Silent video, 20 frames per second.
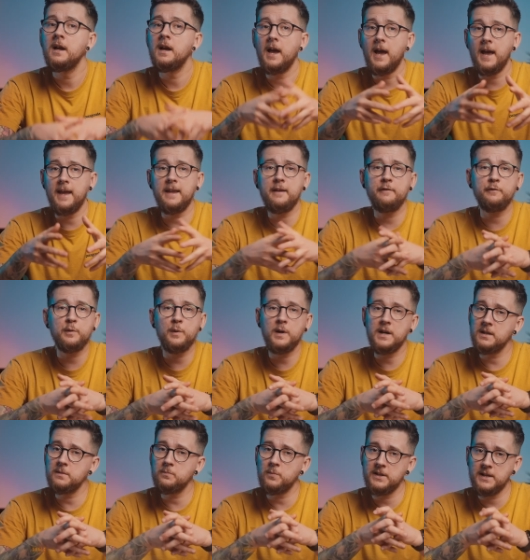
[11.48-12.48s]
Hey
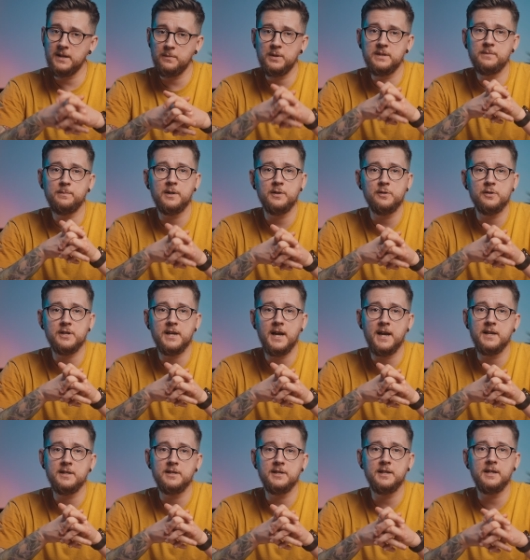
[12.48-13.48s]
everyone, my name is Mariusz
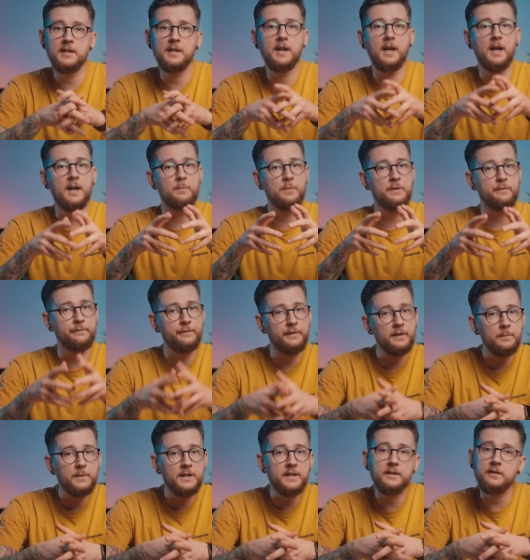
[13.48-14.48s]
Gajdzik. I'm a
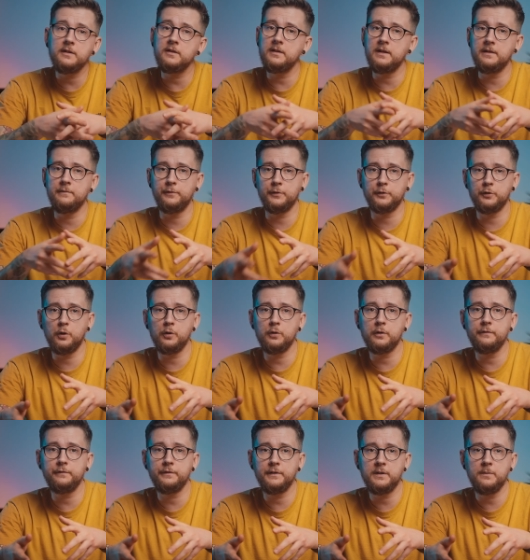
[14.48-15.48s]
filmmaker and
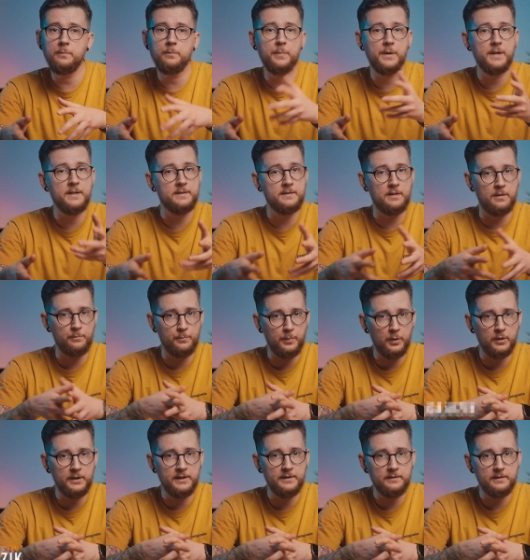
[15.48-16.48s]
photographer based in
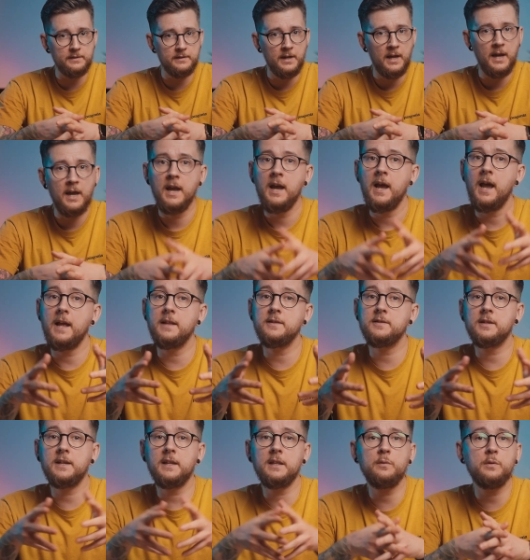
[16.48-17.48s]
Poland. And
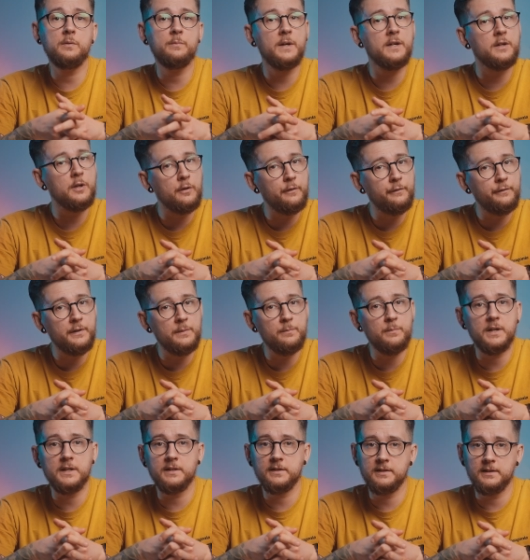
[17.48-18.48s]
together with my girlfriend
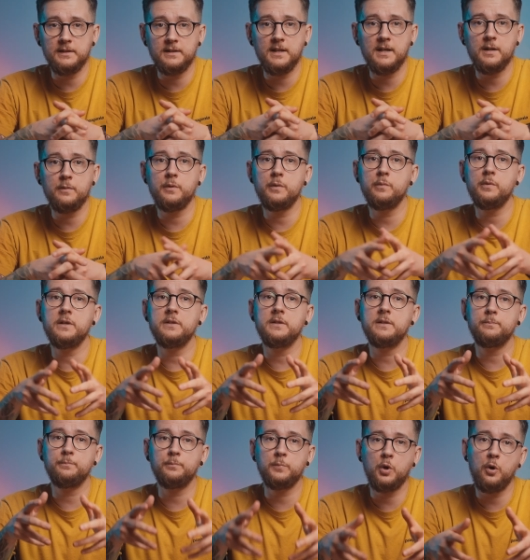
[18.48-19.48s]
Martina, we run
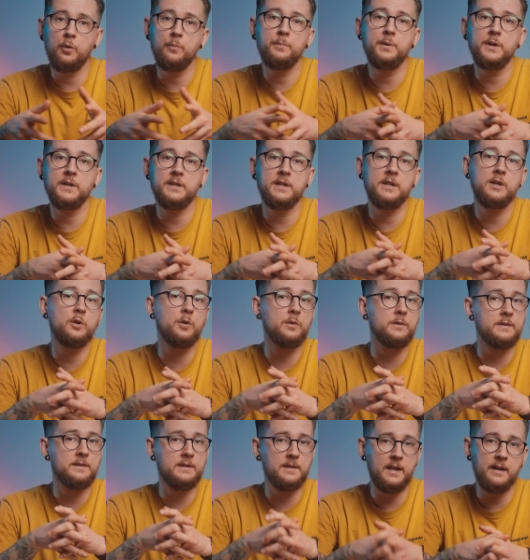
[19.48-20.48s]
a company called
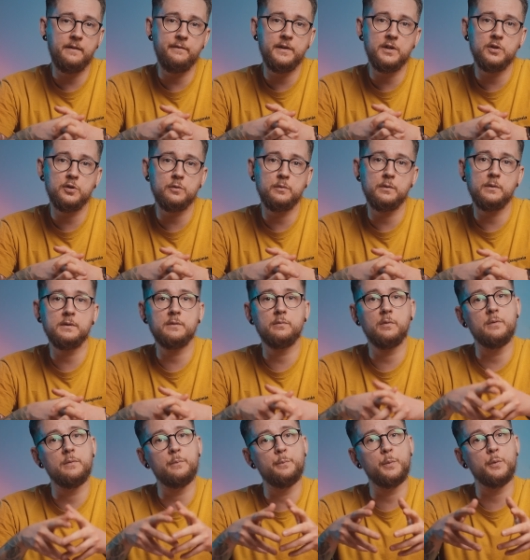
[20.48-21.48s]
Slick Visuals
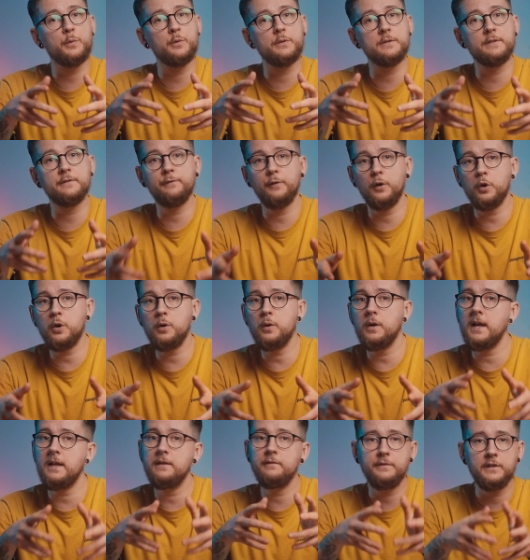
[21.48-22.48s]
where we produce photo
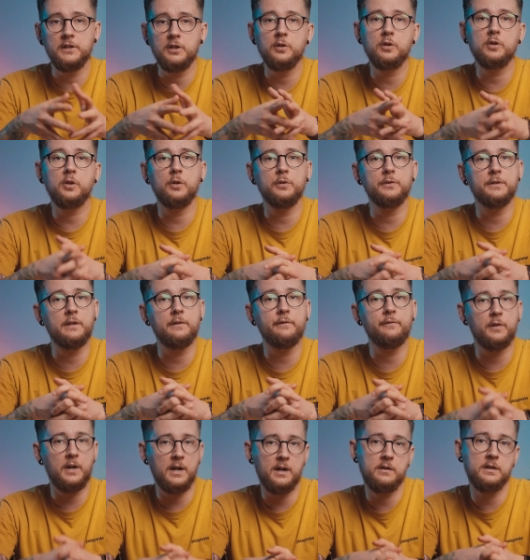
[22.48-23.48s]
and video content
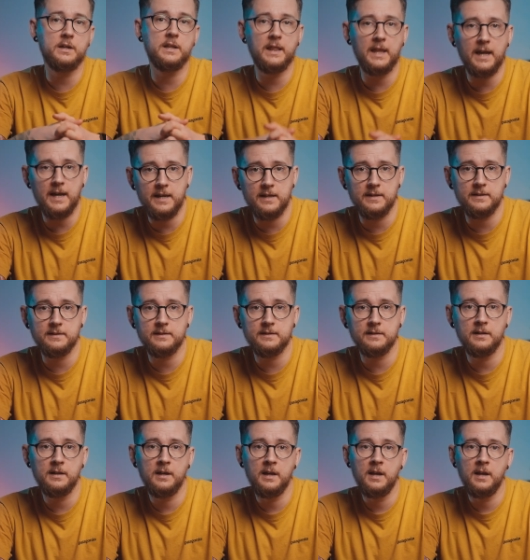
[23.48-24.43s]
for our clients.